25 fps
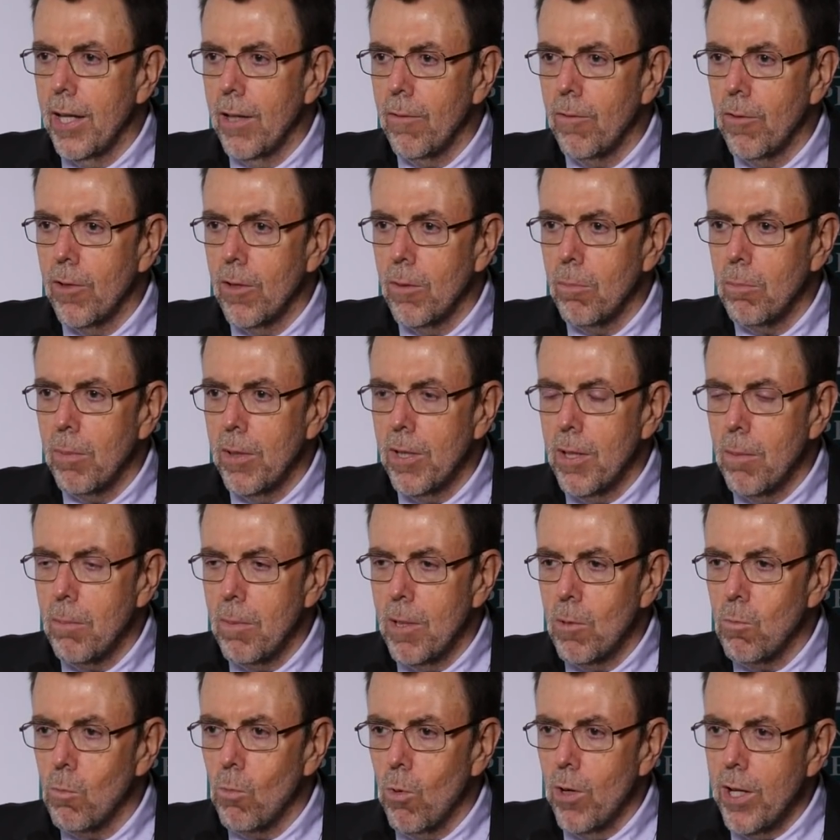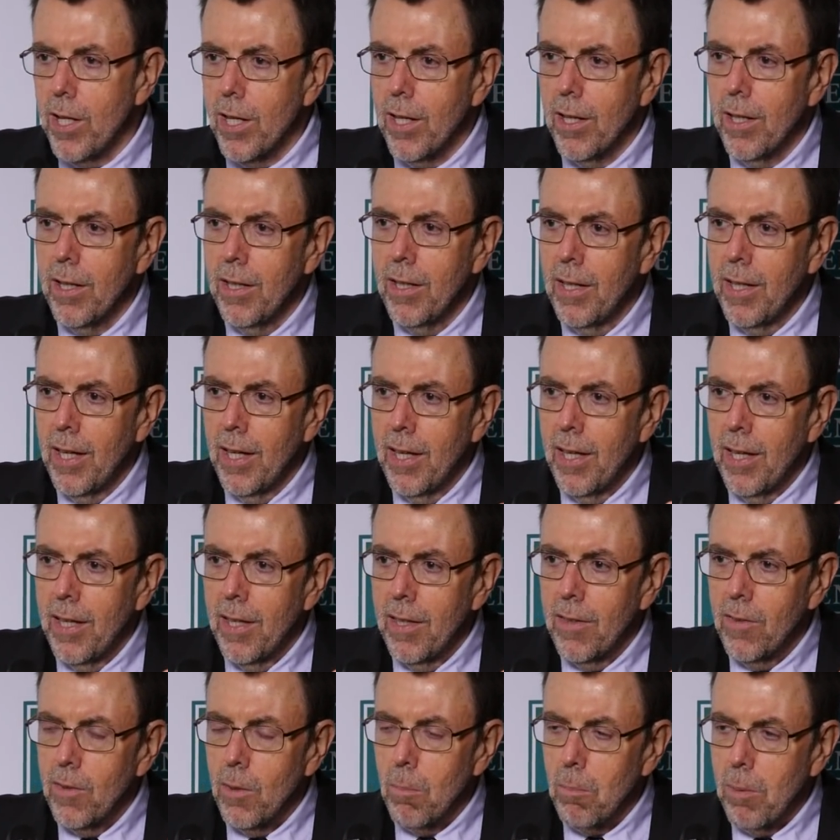If it had been a bit weaker,
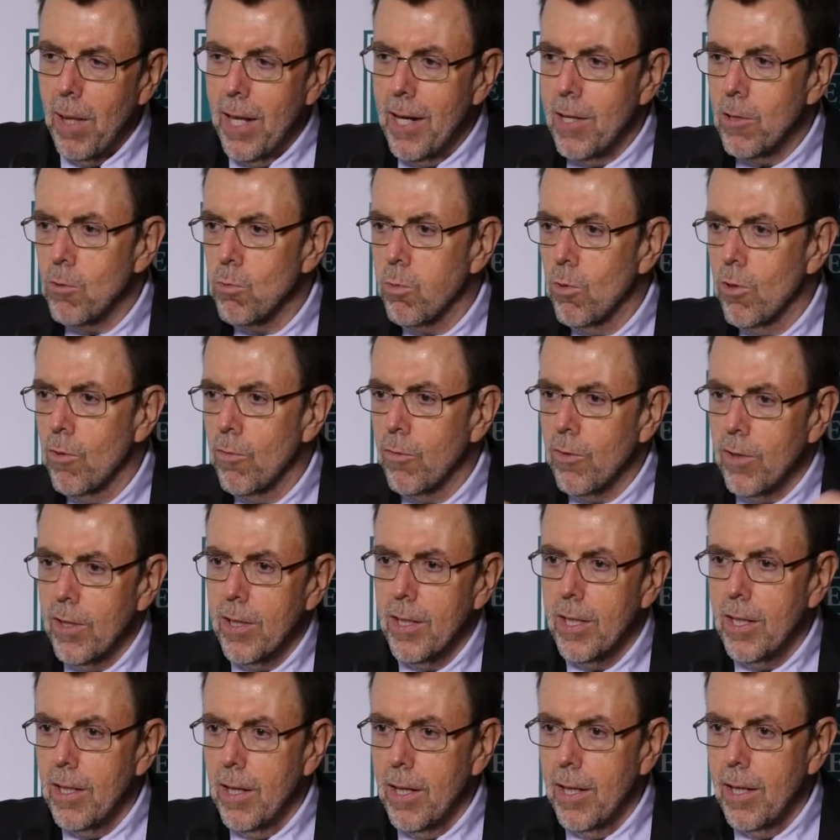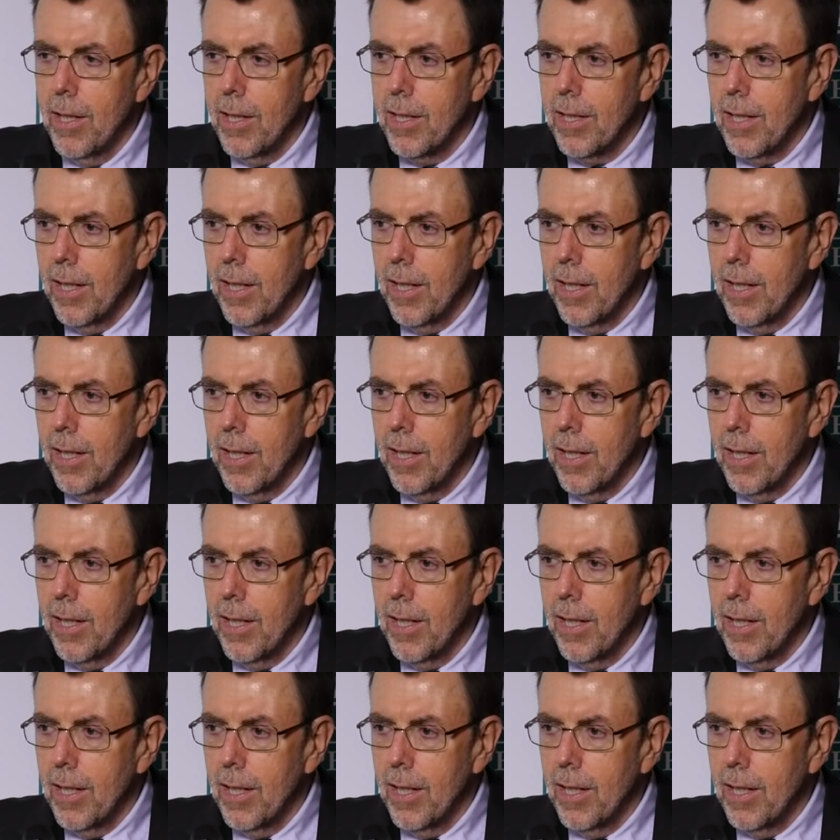the planets would have